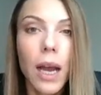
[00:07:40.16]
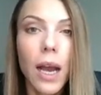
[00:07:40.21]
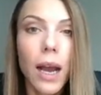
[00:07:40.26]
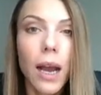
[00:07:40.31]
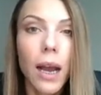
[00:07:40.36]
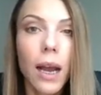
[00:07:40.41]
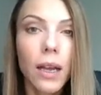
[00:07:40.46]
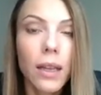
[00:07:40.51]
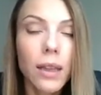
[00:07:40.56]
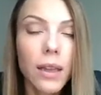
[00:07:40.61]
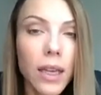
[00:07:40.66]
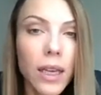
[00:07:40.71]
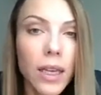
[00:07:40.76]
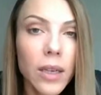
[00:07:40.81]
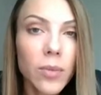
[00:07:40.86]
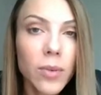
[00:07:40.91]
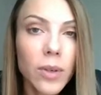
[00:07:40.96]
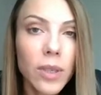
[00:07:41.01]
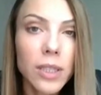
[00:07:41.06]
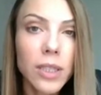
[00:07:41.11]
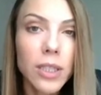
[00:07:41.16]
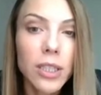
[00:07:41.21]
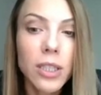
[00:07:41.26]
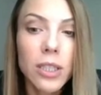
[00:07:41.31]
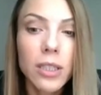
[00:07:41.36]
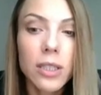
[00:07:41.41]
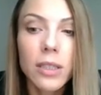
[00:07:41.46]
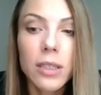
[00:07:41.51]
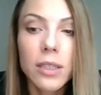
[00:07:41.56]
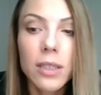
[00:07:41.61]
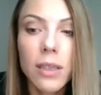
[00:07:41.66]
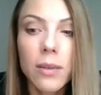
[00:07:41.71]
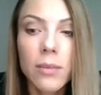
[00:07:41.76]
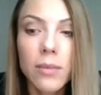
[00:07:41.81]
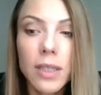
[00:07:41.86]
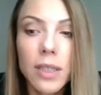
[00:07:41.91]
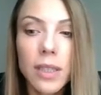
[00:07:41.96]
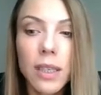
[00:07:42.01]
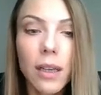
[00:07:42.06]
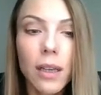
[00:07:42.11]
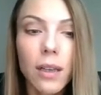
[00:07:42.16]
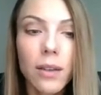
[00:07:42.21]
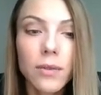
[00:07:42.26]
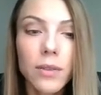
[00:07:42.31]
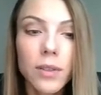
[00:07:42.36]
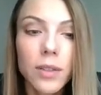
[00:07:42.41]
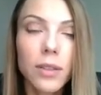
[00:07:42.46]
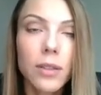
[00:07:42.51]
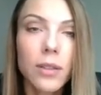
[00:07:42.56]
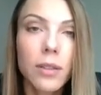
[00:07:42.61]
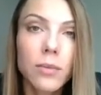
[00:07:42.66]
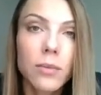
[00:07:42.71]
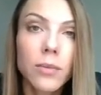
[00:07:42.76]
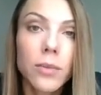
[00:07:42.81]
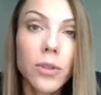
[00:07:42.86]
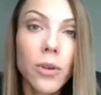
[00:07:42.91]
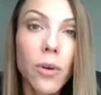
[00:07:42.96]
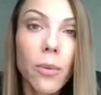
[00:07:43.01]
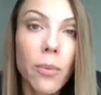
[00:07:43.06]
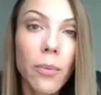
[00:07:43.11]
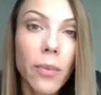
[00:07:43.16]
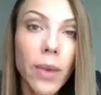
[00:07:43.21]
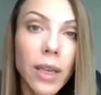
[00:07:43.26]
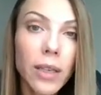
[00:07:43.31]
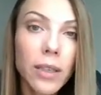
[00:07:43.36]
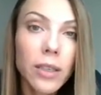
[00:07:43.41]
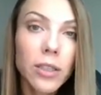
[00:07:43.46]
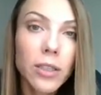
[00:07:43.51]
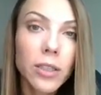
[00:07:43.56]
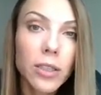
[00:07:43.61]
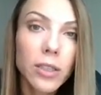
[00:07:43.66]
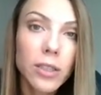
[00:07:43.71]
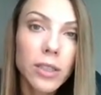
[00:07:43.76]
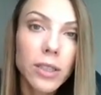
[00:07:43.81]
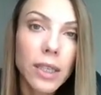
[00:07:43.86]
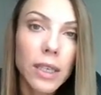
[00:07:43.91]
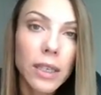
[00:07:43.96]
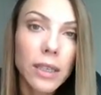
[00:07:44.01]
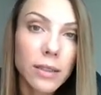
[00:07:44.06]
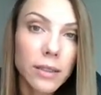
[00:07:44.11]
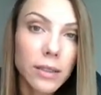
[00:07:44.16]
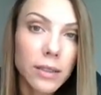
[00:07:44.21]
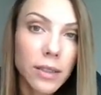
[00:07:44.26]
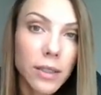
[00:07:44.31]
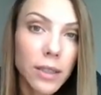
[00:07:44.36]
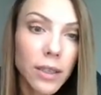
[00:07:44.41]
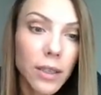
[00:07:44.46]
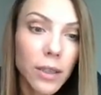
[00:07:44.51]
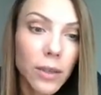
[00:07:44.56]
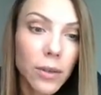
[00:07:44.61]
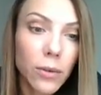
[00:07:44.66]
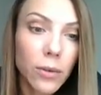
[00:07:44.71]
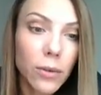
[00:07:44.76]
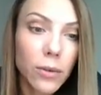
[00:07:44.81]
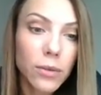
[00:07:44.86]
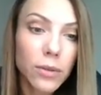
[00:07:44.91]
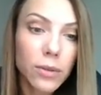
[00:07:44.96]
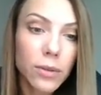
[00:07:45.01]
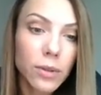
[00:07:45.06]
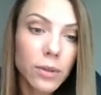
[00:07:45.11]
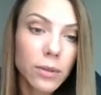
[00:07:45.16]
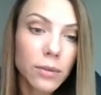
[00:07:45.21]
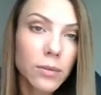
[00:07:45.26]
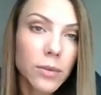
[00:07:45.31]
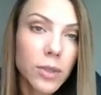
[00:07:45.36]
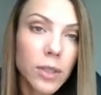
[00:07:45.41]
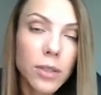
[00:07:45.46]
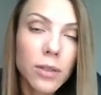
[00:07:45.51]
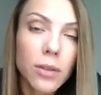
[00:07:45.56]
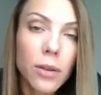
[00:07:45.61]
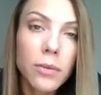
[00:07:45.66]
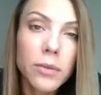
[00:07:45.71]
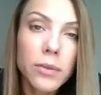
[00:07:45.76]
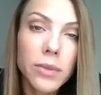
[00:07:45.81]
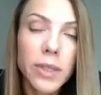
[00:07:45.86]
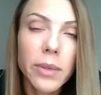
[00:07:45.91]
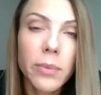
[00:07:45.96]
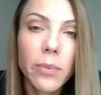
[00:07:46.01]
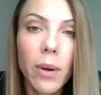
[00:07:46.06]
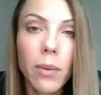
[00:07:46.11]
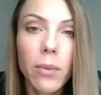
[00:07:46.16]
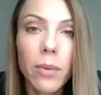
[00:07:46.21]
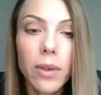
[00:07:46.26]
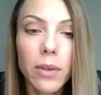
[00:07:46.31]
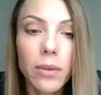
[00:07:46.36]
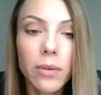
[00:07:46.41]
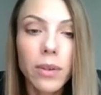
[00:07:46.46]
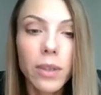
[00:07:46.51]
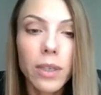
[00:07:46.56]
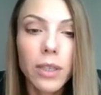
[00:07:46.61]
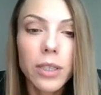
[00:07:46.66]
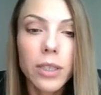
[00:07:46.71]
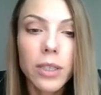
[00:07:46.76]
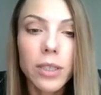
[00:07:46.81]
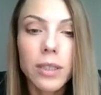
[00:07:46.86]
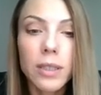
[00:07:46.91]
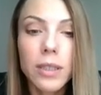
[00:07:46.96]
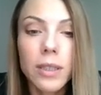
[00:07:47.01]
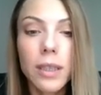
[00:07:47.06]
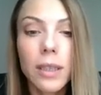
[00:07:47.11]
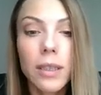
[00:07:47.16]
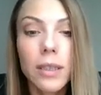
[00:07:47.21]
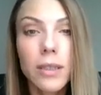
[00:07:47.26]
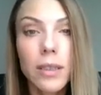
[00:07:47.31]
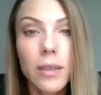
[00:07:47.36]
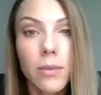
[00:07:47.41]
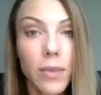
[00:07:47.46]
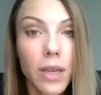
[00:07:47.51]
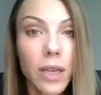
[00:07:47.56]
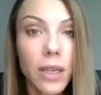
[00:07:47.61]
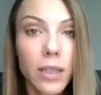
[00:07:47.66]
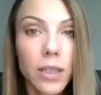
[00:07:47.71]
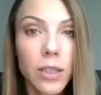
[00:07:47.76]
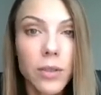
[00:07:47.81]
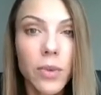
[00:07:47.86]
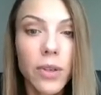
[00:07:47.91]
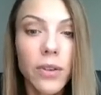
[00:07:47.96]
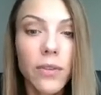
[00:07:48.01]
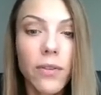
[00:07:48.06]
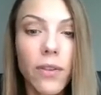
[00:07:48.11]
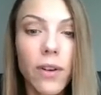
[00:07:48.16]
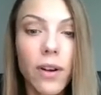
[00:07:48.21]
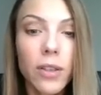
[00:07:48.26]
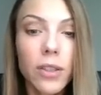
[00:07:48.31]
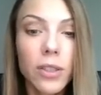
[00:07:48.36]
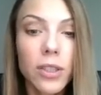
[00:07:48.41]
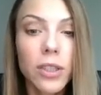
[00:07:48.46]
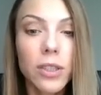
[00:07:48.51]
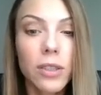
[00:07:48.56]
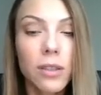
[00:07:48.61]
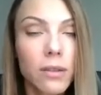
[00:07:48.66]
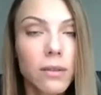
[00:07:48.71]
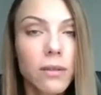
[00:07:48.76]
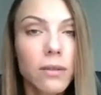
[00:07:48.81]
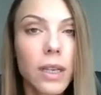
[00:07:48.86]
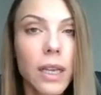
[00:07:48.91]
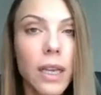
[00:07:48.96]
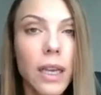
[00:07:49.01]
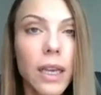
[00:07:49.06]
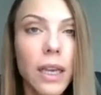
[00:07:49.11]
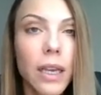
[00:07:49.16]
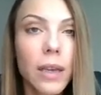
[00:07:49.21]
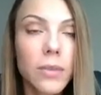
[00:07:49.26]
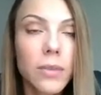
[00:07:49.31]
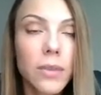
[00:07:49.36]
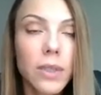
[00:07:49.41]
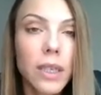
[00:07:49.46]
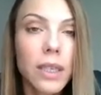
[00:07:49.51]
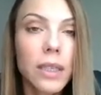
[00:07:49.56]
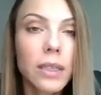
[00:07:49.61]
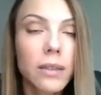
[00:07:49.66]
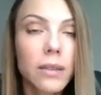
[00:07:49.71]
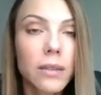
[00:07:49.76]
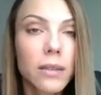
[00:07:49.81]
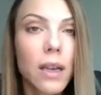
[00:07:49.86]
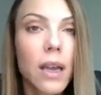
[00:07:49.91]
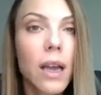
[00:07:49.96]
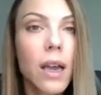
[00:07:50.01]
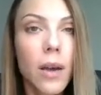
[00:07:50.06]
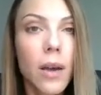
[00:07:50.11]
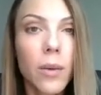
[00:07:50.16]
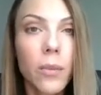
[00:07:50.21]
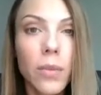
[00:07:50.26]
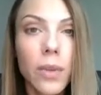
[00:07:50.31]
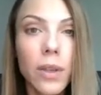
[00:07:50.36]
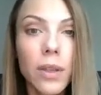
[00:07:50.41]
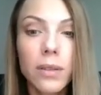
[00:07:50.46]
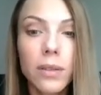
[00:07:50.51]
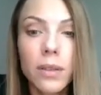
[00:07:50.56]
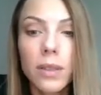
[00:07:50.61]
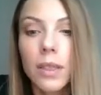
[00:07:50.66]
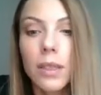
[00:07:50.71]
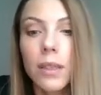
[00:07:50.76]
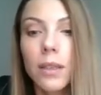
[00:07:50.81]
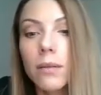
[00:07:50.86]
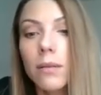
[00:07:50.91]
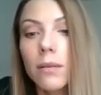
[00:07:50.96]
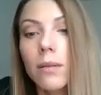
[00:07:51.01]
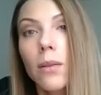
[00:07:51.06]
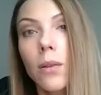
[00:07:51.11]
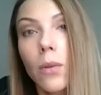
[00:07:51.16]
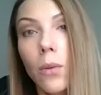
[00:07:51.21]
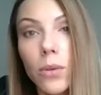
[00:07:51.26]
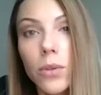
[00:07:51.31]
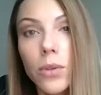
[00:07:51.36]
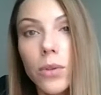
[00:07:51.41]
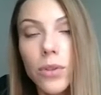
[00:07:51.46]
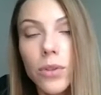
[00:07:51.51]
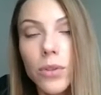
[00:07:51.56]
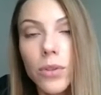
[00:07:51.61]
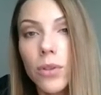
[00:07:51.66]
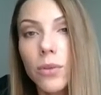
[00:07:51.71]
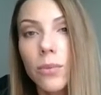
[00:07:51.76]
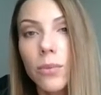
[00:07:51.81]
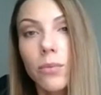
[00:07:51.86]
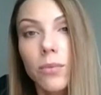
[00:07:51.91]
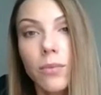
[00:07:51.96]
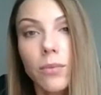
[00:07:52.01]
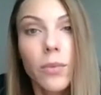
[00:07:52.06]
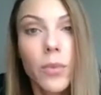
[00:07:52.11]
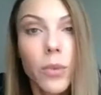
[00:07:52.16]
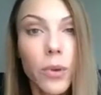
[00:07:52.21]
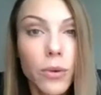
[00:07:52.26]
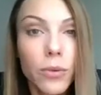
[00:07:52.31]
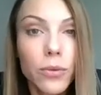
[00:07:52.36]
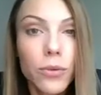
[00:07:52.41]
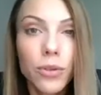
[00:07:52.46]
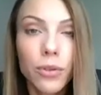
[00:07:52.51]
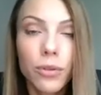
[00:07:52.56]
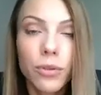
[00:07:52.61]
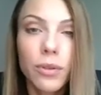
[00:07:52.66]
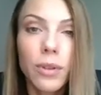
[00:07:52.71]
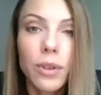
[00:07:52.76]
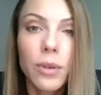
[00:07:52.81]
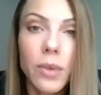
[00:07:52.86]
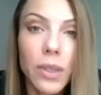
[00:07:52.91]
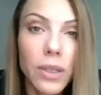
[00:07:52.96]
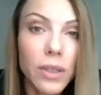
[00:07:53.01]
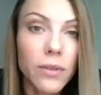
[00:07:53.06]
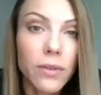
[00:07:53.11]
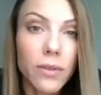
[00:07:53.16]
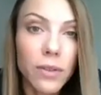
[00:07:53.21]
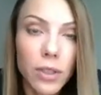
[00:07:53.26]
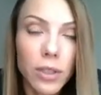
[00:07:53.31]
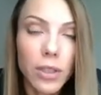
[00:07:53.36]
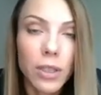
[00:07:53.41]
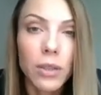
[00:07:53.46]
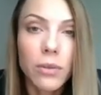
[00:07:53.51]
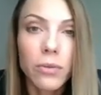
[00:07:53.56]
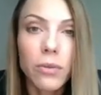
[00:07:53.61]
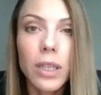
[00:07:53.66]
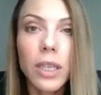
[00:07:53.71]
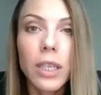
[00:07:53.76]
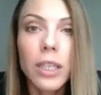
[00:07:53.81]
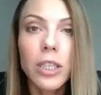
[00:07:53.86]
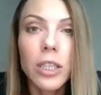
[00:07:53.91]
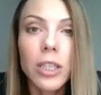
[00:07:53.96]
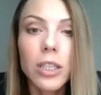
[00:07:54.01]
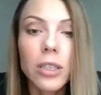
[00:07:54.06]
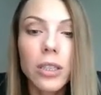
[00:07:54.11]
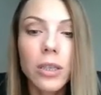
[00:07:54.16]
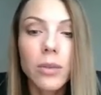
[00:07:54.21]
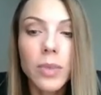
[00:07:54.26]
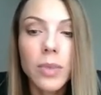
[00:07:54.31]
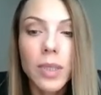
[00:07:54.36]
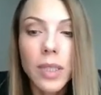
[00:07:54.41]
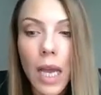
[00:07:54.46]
Unlike practitioners themselves, top managers and CEOs just don't see public relations as a management function aimed at building long-term, mutually beneficial relationships.